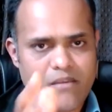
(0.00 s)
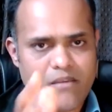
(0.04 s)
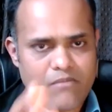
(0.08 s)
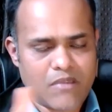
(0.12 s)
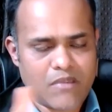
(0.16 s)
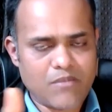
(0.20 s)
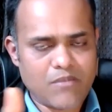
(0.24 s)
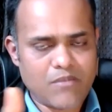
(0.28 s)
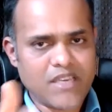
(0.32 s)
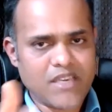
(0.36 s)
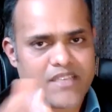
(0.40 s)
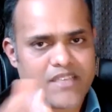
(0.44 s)

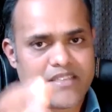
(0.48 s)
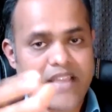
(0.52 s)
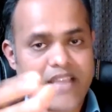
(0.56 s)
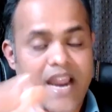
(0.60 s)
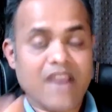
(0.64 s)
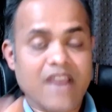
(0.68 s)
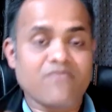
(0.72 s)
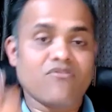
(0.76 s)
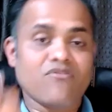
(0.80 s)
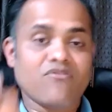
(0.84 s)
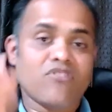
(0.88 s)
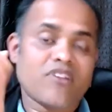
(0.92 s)
Maybe a
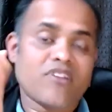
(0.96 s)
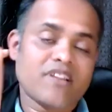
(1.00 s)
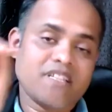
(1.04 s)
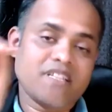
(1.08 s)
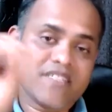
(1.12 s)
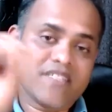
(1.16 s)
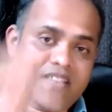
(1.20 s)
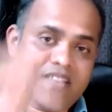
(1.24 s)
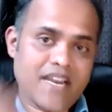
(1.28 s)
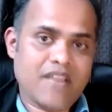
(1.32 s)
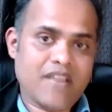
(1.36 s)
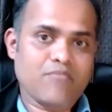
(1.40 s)
sad folder
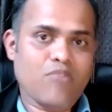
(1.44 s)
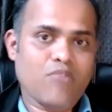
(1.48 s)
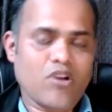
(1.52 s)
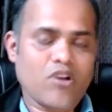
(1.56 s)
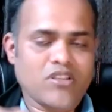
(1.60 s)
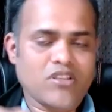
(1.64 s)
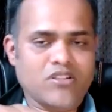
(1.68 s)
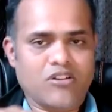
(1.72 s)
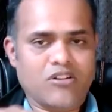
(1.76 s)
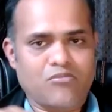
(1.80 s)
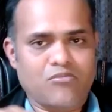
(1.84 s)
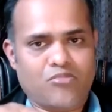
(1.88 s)
inside a
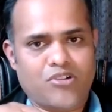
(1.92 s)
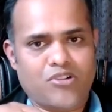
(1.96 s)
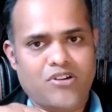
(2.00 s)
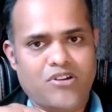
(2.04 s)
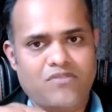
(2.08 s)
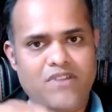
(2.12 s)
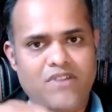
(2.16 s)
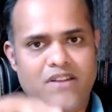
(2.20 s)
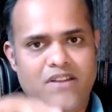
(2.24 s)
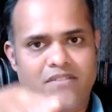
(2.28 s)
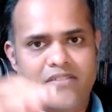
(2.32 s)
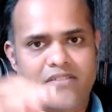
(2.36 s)
boys
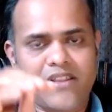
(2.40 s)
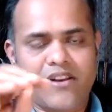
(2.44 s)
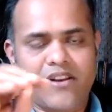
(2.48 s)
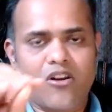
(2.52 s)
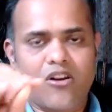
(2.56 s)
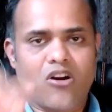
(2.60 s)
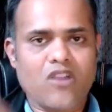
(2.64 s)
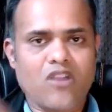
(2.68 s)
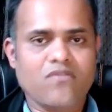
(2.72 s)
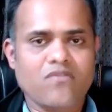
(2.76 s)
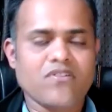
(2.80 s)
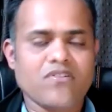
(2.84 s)
component where there are a
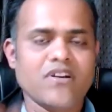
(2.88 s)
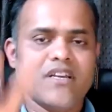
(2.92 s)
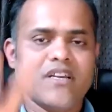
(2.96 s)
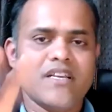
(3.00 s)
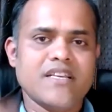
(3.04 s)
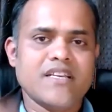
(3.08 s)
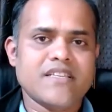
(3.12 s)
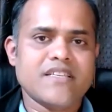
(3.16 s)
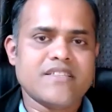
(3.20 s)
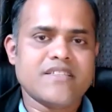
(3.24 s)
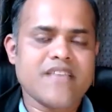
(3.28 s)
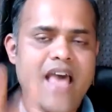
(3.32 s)
lot of
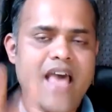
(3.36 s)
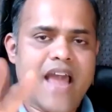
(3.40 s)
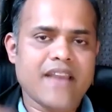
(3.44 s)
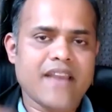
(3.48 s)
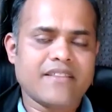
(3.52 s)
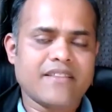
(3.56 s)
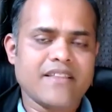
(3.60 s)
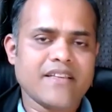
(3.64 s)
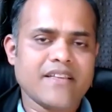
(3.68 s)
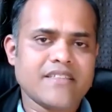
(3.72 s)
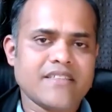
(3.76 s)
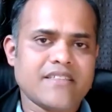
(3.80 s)

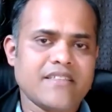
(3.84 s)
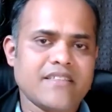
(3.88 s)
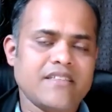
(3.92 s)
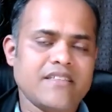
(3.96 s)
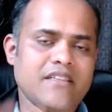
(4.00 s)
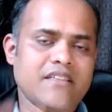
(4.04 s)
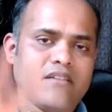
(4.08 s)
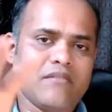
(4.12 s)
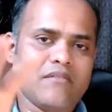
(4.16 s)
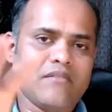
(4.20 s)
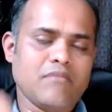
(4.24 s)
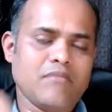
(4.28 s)
sad things in
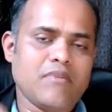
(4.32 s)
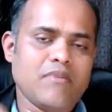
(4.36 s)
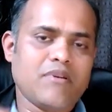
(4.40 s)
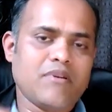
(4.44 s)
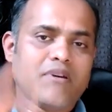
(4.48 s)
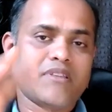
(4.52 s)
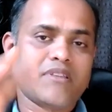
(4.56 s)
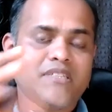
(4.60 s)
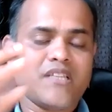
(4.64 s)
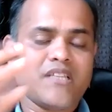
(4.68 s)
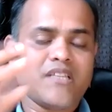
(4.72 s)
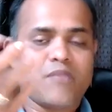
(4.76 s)
the,
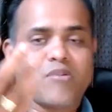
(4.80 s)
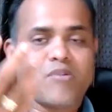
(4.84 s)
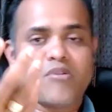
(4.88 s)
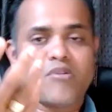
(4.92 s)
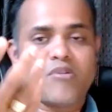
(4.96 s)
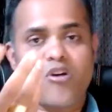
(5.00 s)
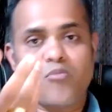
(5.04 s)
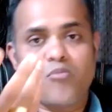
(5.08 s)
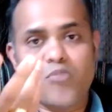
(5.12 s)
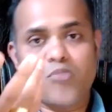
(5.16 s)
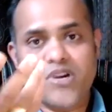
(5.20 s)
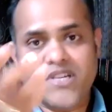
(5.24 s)
because the number
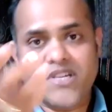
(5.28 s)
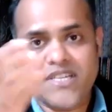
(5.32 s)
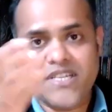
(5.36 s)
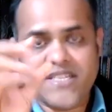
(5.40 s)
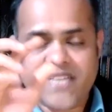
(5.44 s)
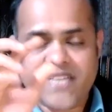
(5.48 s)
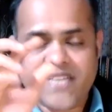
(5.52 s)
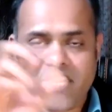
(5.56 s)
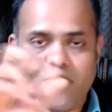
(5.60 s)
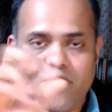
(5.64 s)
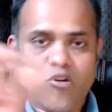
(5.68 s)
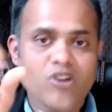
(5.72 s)
of components
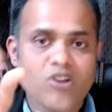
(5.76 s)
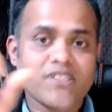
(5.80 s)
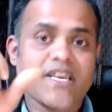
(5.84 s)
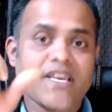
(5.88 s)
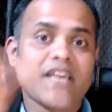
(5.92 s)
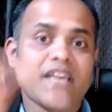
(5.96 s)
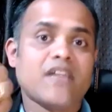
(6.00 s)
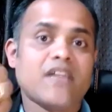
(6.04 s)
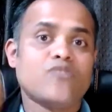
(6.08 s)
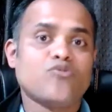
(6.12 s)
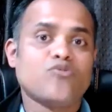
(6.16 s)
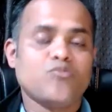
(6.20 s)
inside boys
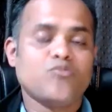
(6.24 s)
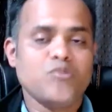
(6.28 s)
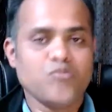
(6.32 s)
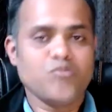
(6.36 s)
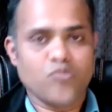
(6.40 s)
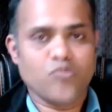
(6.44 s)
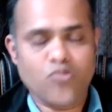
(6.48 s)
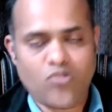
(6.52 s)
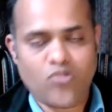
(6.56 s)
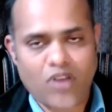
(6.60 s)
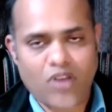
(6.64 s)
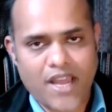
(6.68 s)
can also be
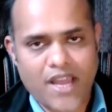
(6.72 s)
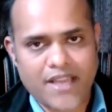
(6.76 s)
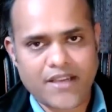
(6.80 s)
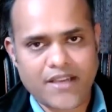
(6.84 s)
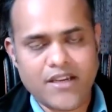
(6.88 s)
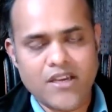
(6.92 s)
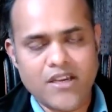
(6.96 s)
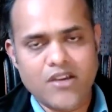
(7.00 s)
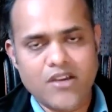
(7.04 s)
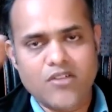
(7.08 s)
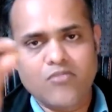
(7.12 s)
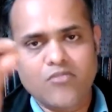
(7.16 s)
more,
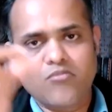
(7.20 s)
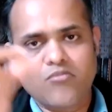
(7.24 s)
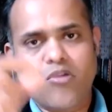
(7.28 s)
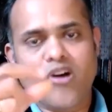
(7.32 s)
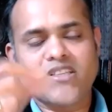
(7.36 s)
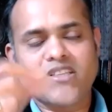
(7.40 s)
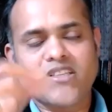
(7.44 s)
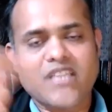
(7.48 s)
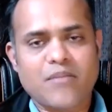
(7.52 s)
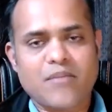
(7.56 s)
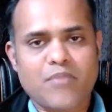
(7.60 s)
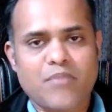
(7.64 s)
like
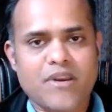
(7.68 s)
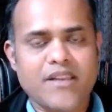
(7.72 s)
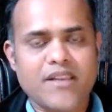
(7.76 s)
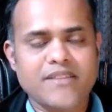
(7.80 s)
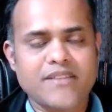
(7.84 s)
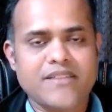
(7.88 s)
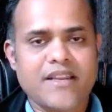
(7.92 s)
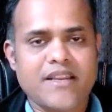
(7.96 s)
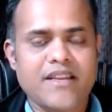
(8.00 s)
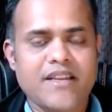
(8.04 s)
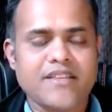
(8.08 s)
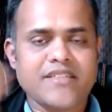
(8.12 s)
boys apparel
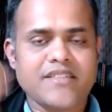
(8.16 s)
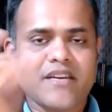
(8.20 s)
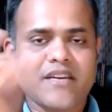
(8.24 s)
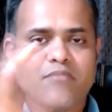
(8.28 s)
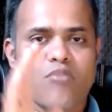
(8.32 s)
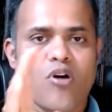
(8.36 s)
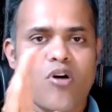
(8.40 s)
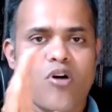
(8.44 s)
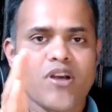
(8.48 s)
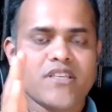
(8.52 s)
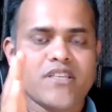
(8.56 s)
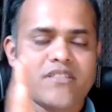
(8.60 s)
is there
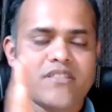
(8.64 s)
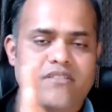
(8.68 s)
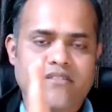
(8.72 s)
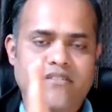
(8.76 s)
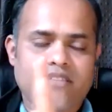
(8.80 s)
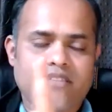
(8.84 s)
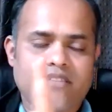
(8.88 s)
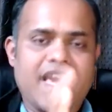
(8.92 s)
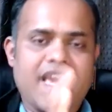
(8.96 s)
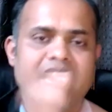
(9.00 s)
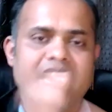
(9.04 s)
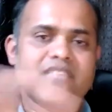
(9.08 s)
inside boys,
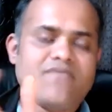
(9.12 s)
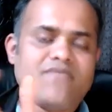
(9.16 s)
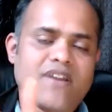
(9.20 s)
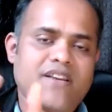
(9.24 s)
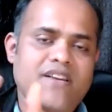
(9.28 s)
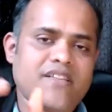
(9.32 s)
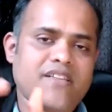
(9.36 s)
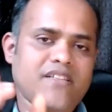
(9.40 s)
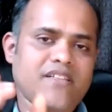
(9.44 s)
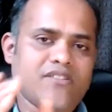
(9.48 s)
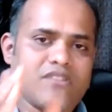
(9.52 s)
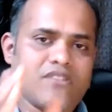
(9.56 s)
the age
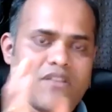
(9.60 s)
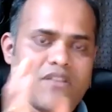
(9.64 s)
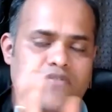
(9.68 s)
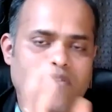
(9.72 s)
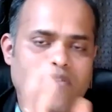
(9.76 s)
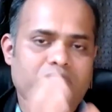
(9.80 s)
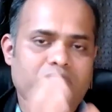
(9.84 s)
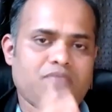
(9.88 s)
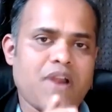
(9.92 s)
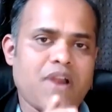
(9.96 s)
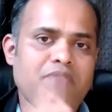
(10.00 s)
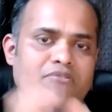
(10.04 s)
factor is there
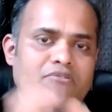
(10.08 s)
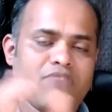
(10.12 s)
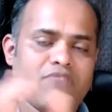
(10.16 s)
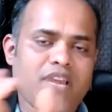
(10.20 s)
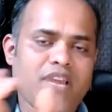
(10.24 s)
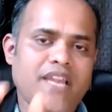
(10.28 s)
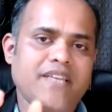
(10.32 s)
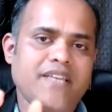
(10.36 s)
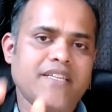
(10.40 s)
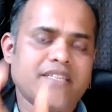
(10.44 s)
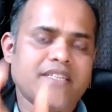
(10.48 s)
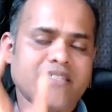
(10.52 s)
from 5
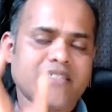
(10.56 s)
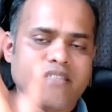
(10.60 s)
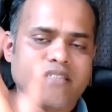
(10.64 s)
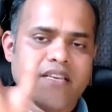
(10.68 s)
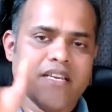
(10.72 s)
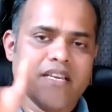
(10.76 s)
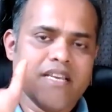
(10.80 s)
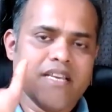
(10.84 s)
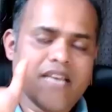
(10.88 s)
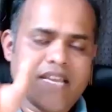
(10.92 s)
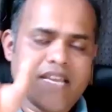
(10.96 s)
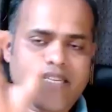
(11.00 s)
to 8 years,
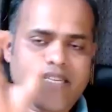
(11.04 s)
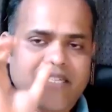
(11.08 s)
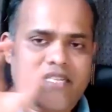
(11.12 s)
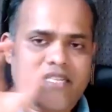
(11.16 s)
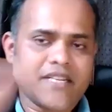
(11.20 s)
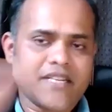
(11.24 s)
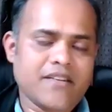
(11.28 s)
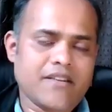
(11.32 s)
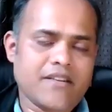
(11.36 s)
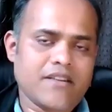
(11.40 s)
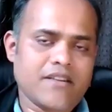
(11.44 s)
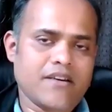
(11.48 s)
a
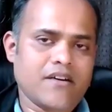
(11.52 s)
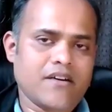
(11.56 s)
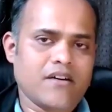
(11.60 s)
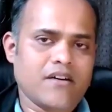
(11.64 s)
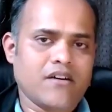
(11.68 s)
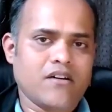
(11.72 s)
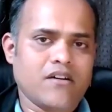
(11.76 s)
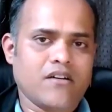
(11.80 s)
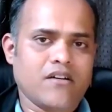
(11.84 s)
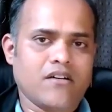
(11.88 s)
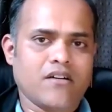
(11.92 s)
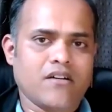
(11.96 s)
certain
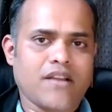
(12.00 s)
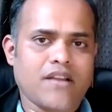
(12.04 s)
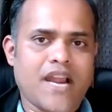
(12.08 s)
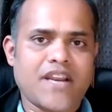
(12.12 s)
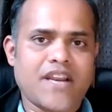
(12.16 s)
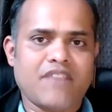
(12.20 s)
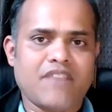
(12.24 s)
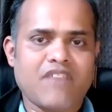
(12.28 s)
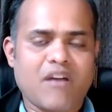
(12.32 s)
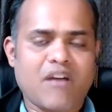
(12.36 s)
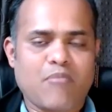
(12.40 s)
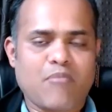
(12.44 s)

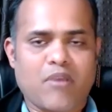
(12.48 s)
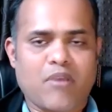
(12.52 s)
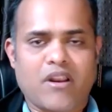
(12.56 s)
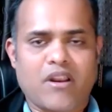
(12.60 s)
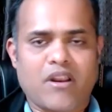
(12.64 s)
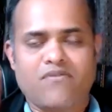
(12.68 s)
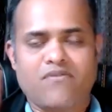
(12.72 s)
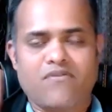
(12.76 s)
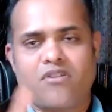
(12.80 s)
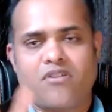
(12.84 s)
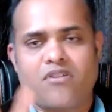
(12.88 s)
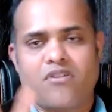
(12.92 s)
kind of
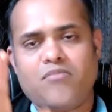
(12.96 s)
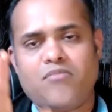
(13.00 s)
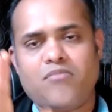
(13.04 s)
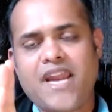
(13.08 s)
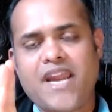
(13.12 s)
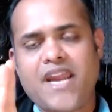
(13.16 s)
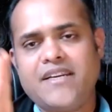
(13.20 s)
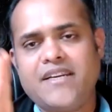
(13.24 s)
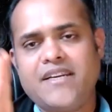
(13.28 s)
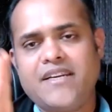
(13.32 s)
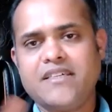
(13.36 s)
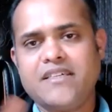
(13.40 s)
apparel, from
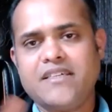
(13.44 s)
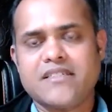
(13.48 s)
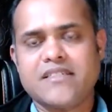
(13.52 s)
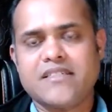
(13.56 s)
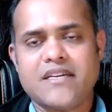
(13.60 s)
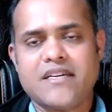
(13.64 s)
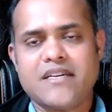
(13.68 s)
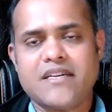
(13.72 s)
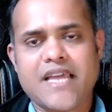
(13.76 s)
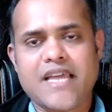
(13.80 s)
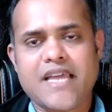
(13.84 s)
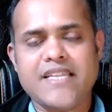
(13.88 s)
8 years
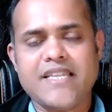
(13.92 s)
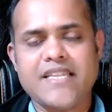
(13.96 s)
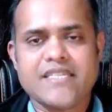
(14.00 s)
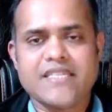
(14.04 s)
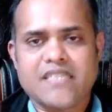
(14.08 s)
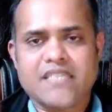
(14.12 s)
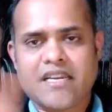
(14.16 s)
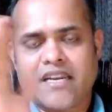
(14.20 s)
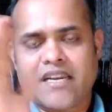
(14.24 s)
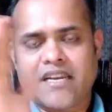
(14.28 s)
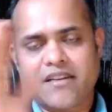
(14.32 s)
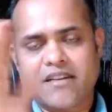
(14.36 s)
and 10
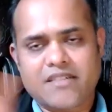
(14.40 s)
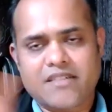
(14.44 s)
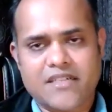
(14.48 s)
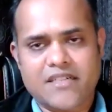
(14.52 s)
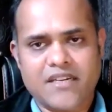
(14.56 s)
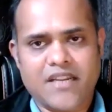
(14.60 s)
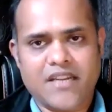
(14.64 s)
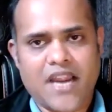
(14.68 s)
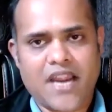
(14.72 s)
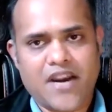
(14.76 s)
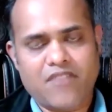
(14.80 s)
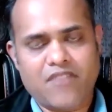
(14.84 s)
years
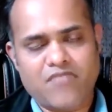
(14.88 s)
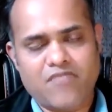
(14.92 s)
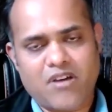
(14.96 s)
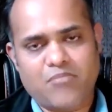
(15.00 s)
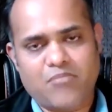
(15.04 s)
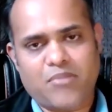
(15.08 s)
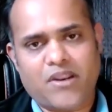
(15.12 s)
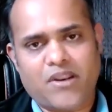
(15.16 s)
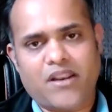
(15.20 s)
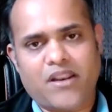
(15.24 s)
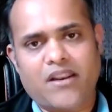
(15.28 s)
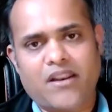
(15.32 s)
certain kind of
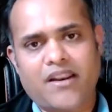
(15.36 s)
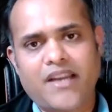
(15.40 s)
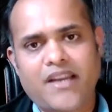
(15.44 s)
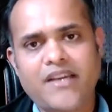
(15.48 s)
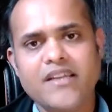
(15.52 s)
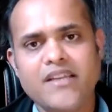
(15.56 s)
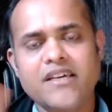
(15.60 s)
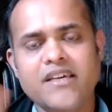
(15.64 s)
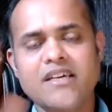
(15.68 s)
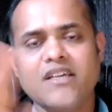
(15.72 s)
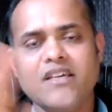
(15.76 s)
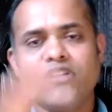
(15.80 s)
apparel,
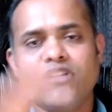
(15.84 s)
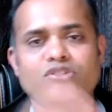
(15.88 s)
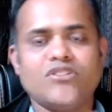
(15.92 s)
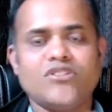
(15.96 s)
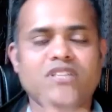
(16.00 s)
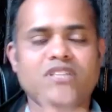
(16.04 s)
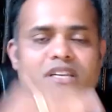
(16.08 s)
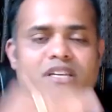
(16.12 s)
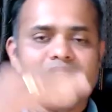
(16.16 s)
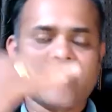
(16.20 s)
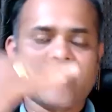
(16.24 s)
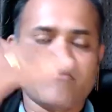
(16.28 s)
right? So
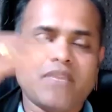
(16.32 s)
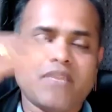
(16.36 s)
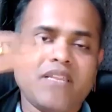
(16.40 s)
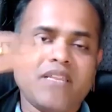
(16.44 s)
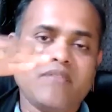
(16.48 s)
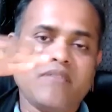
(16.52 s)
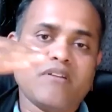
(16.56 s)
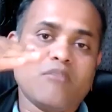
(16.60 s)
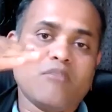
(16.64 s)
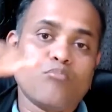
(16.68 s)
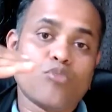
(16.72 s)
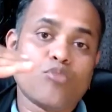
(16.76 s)
in that case
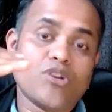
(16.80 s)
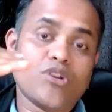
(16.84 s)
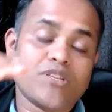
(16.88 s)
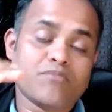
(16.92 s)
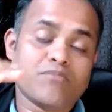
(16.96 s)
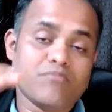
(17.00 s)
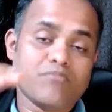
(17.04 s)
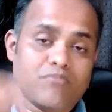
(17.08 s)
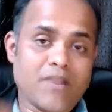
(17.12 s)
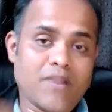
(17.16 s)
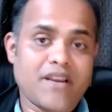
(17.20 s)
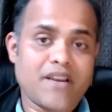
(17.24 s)
many
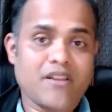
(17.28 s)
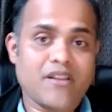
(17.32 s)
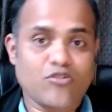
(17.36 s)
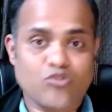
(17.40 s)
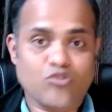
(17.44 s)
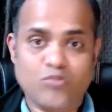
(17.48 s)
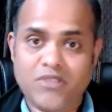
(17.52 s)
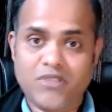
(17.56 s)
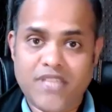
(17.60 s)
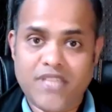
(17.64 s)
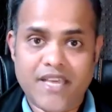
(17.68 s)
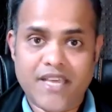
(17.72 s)
components might
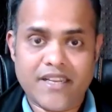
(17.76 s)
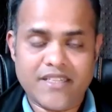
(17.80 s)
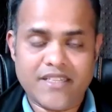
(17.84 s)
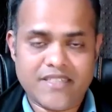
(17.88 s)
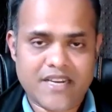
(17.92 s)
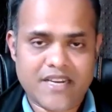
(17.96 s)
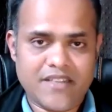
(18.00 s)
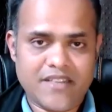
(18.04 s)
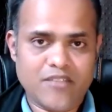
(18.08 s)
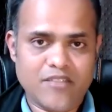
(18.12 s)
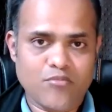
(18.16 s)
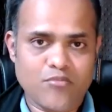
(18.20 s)
also be there
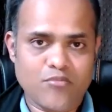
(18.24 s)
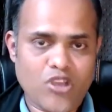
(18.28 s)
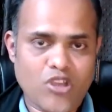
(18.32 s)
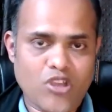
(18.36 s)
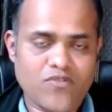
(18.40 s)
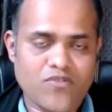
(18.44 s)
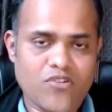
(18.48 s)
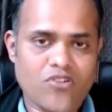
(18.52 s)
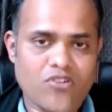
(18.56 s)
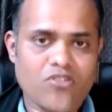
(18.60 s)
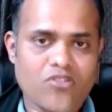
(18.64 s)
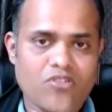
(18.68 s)
inside the
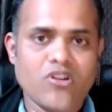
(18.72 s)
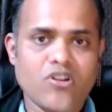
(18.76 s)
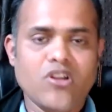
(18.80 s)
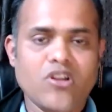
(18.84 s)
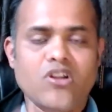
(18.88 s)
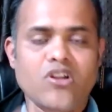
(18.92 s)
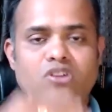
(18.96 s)
boys folder.